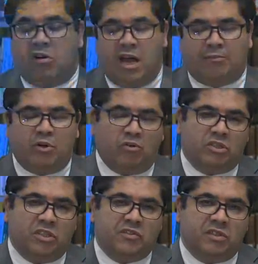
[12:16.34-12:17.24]
approach
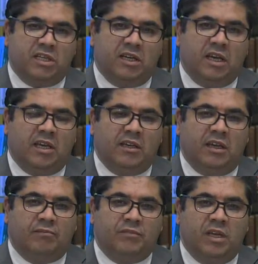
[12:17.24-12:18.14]
is really
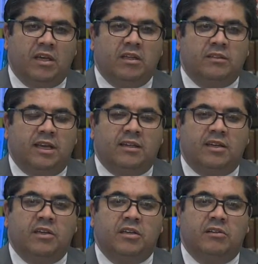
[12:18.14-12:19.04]
take
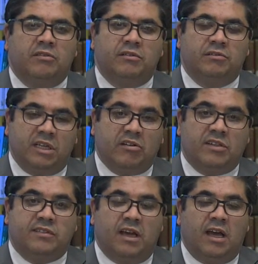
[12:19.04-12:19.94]
a
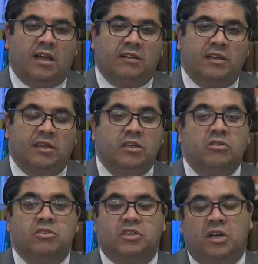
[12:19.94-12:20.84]
rigorous and
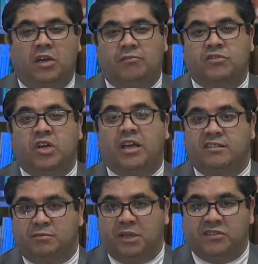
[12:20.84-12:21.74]
huge
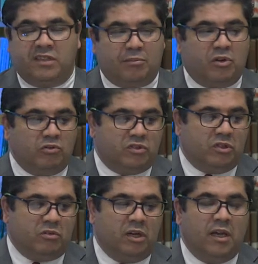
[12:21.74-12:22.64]
science-based approach.
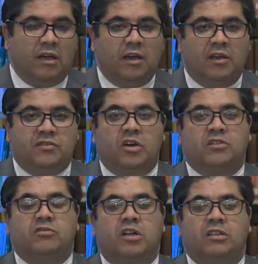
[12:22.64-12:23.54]
So it's not
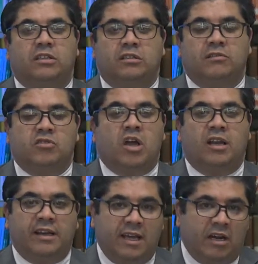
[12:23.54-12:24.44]
trial
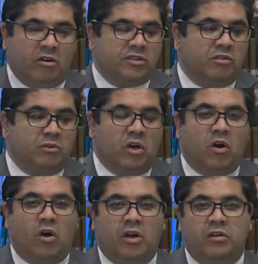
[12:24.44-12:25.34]
and error. So we
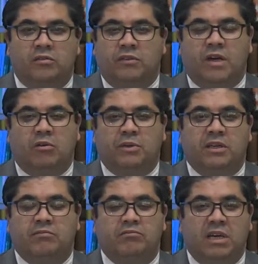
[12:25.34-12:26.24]
are developing
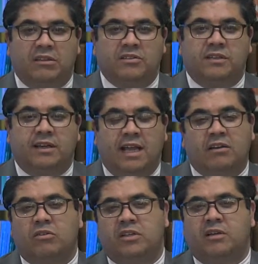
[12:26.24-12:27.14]
methods and
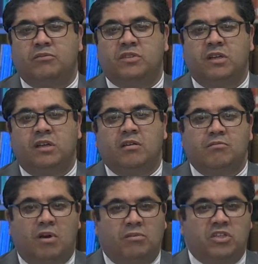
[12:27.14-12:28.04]
algorithms,
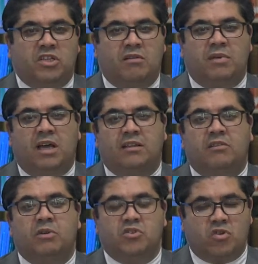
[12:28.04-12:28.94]
publish them, and then
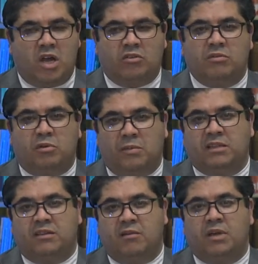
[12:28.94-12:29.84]
we try to
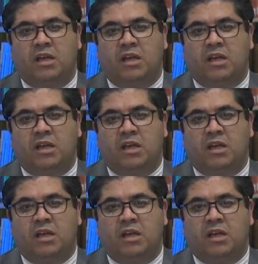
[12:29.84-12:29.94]
implement them